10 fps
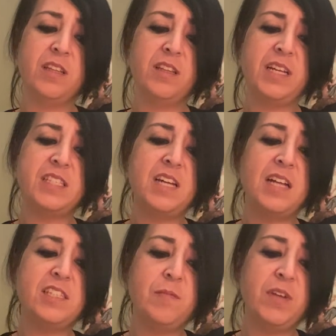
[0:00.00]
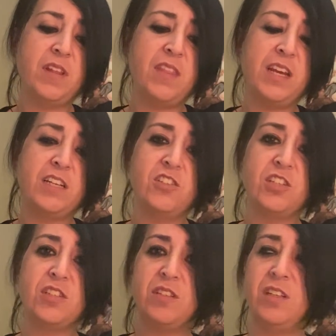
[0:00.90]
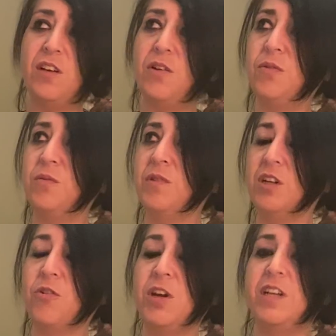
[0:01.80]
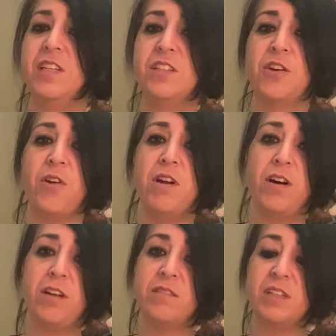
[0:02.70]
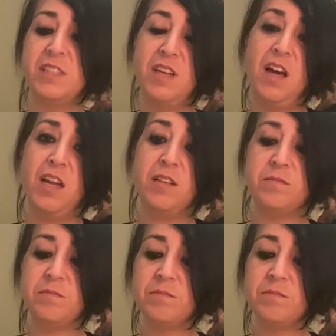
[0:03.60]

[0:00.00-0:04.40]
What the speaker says: Like it's not something that they can just, agree to disagree on. It's not.